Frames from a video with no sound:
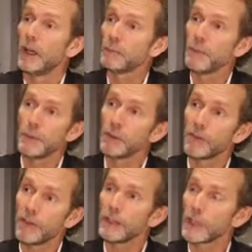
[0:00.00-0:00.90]
And people
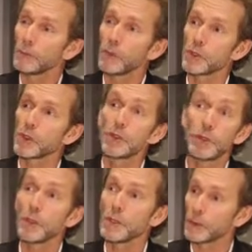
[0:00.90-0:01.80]
think that was
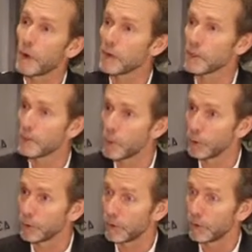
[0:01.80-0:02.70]
due to the crisis
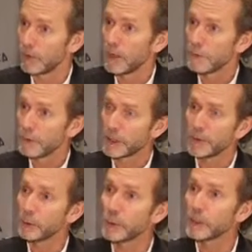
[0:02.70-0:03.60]
abroad. But
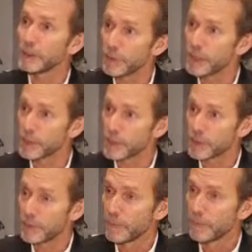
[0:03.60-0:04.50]
if you look at the
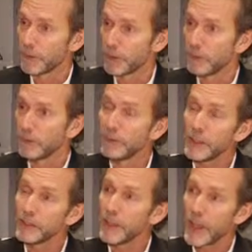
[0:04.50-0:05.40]
figures,
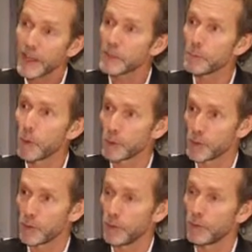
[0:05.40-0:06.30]
net
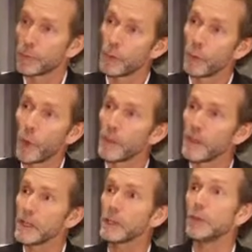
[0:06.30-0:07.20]
exports from
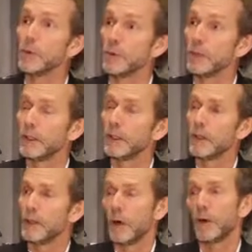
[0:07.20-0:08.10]
Norway grew.
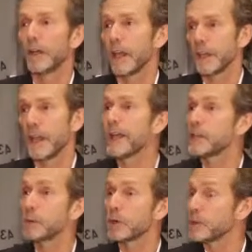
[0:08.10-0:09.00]
Okay,
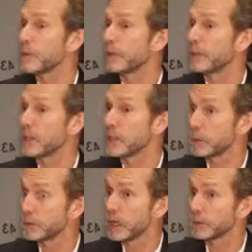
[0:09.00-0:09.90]
exports, they
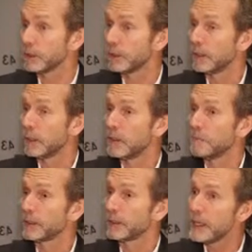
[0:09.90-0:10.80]
slowed down.
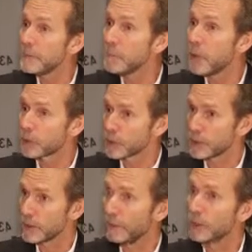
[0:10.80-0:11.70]
But
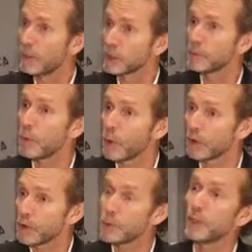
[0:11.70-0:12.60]
imports fell much
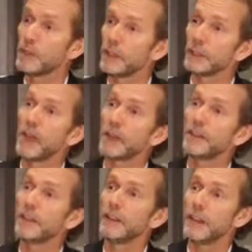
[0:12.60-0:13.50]
more due to the
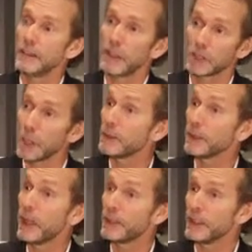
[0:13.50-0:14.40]
decline, a sharp
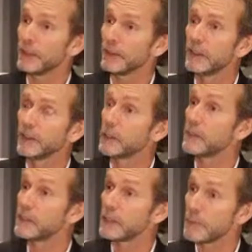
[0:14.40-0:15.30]
decline in
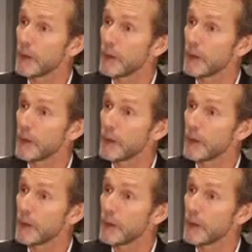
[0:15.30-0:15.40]
domestic